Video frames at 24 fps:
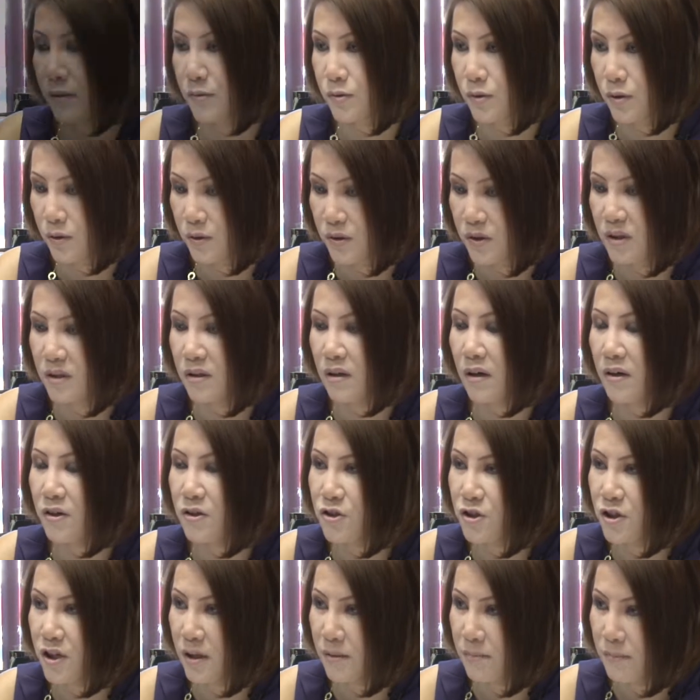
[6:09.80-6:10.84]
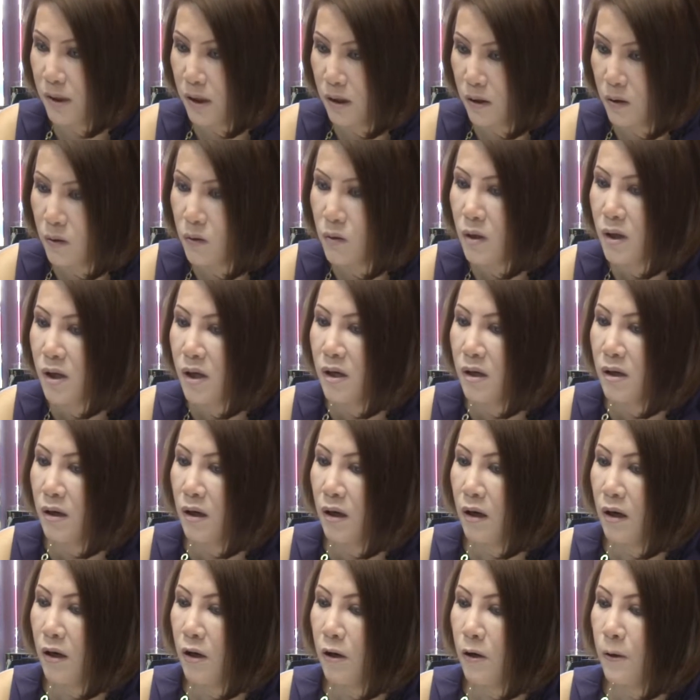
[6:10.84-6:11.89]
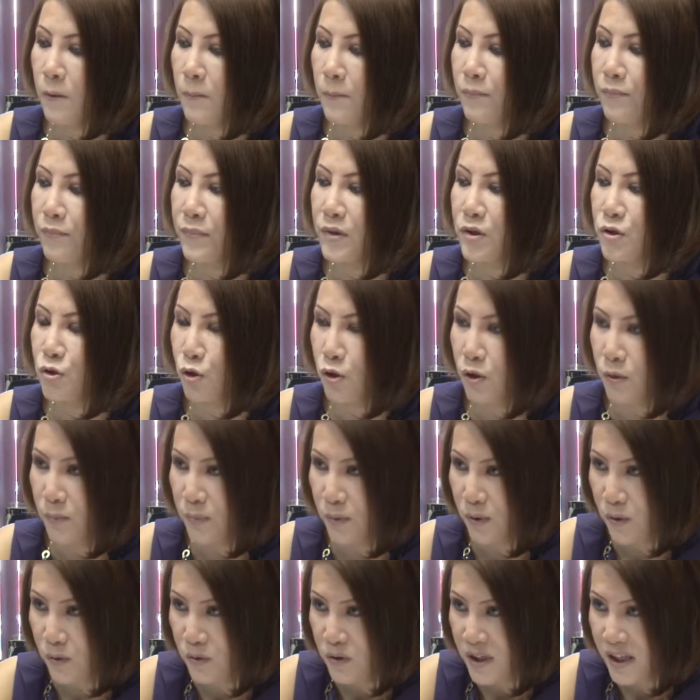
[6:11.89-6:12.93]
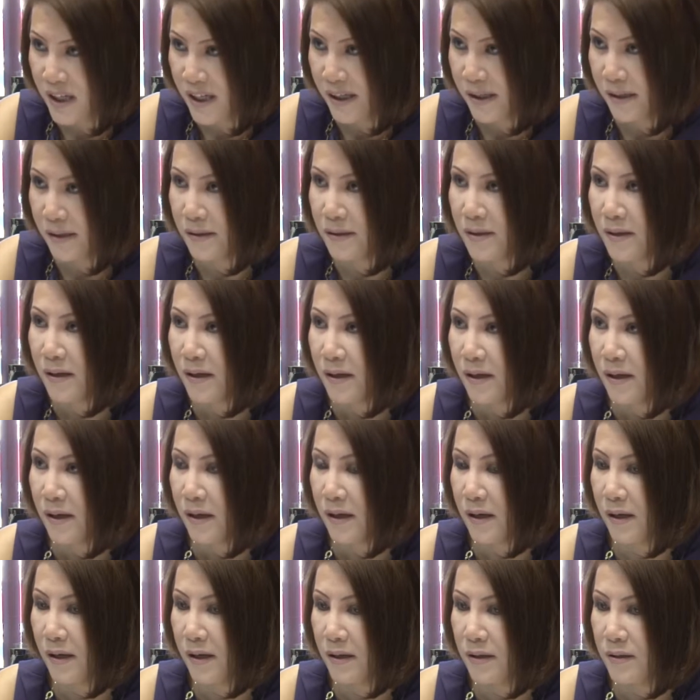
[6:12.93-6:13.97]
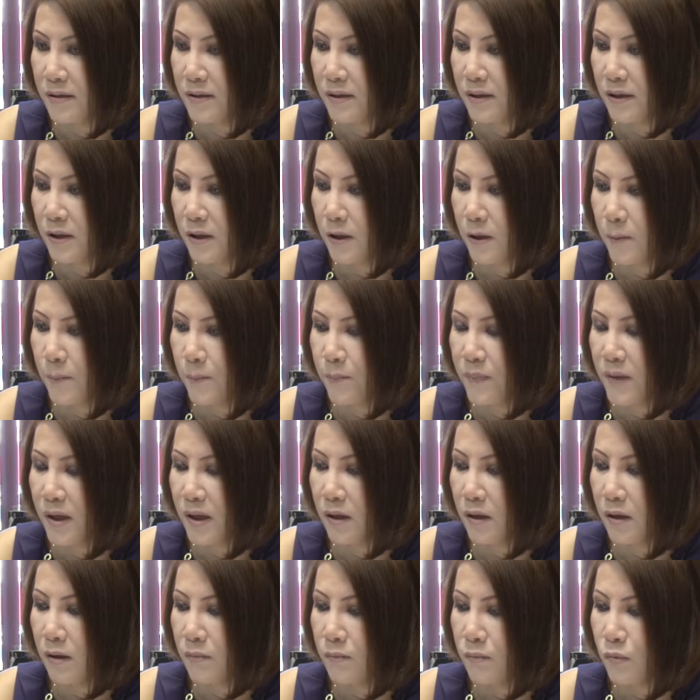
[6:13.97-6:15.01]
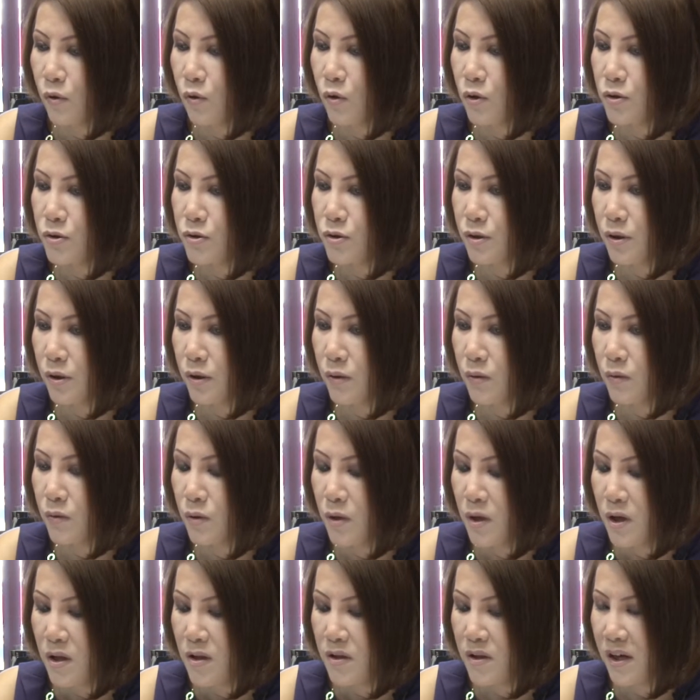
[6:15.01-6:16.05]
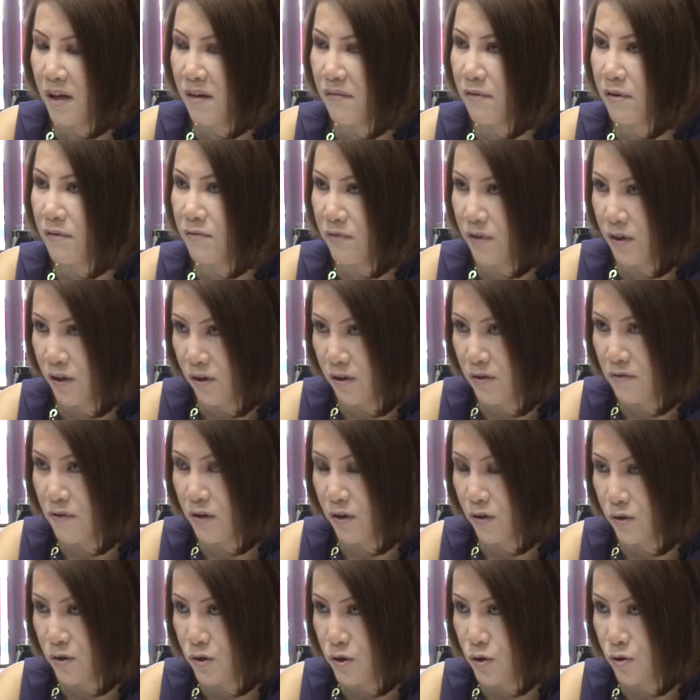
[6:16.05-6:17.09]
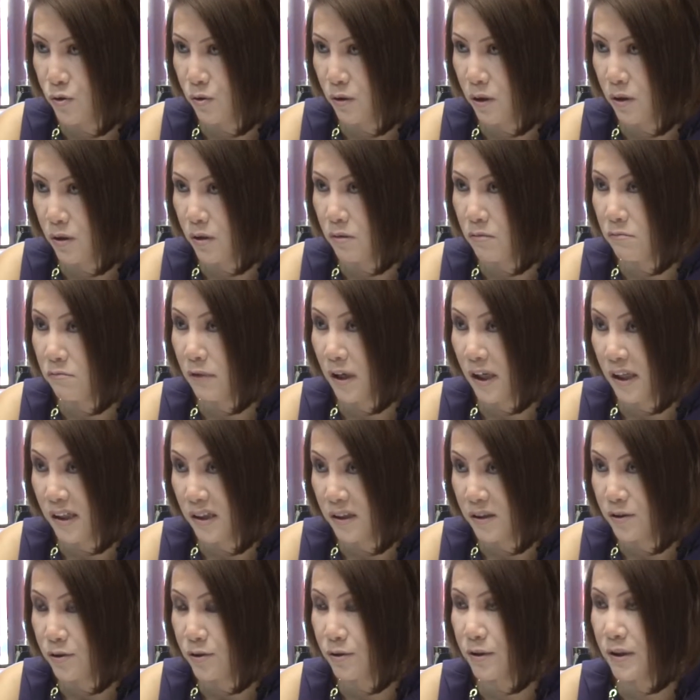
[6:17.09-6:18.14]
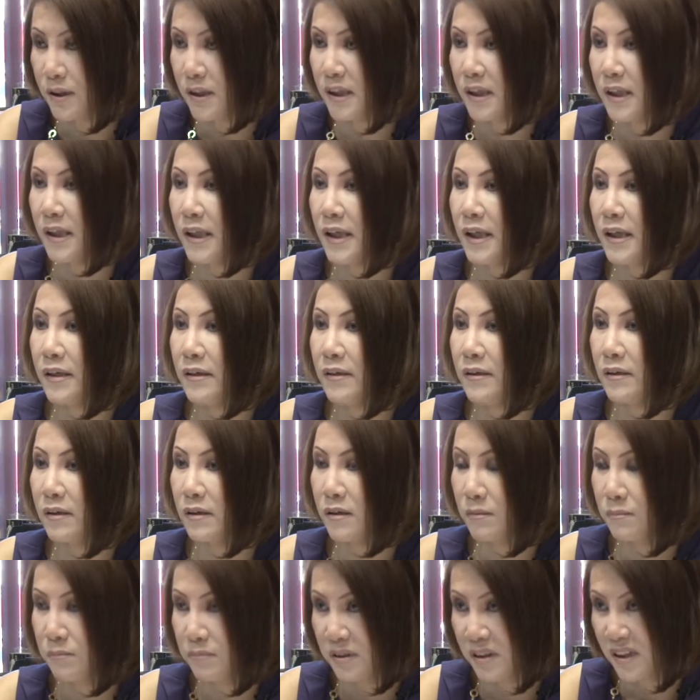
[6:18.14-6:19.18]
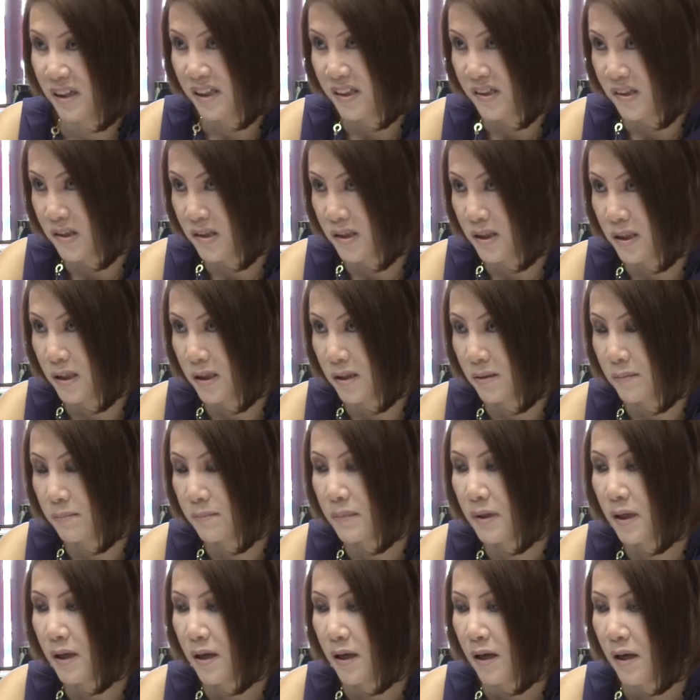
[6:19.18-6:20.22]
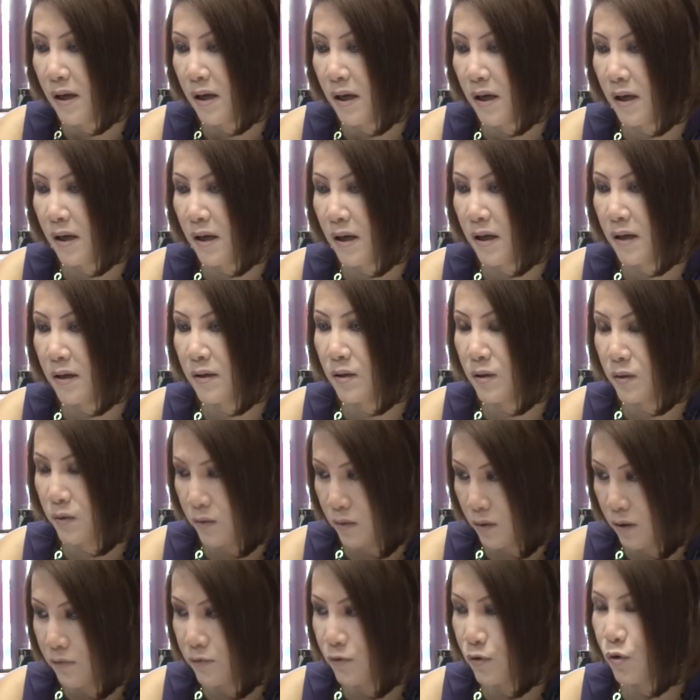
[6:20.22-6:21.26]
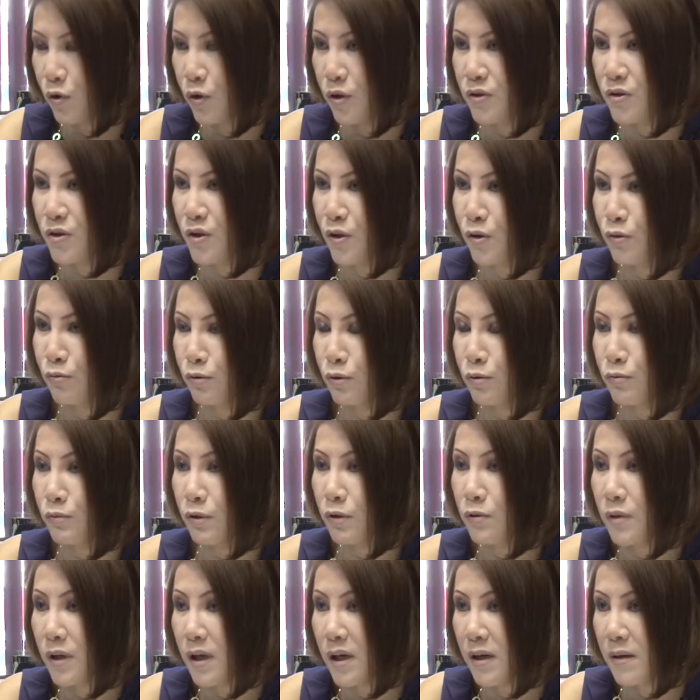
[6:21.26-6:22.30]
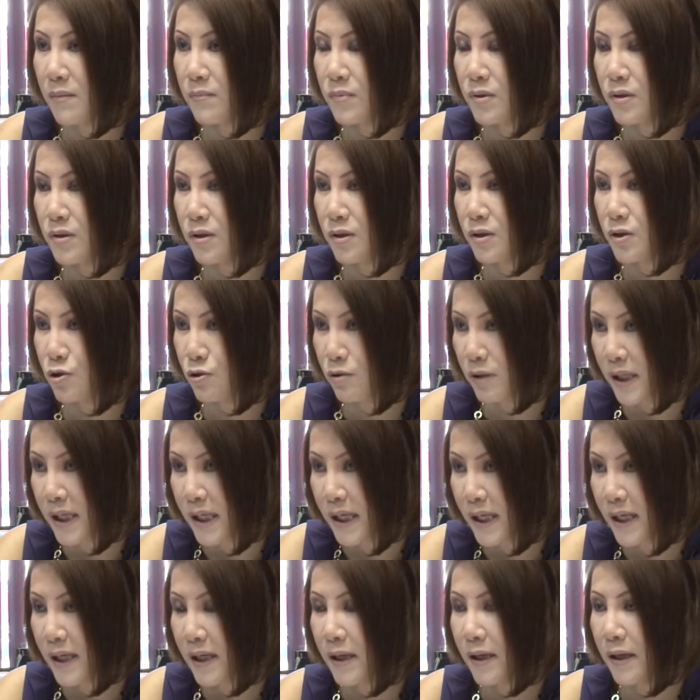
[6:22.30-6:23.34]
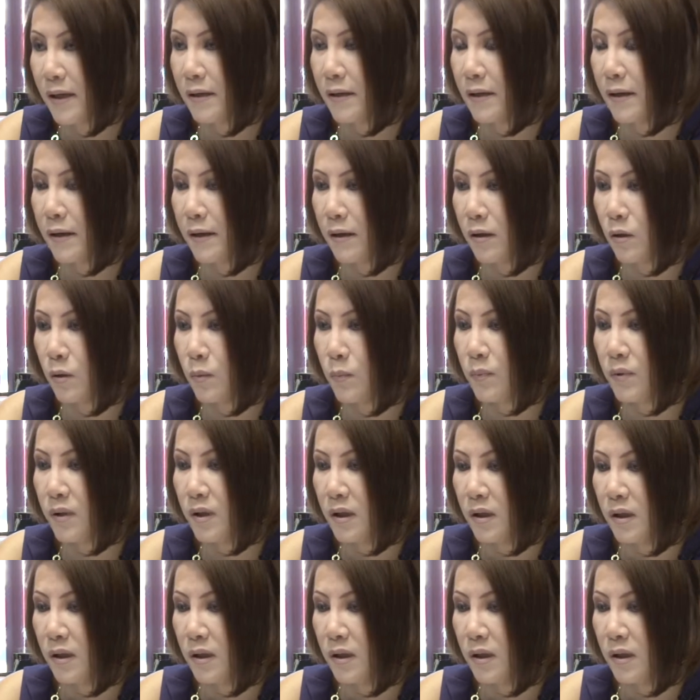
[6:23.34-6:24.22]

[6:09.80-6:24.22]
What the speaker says: So it's a non-GMO soy protein, and also they have a very, very strong regulatory and compliance team, and of course through Rochem's training and help,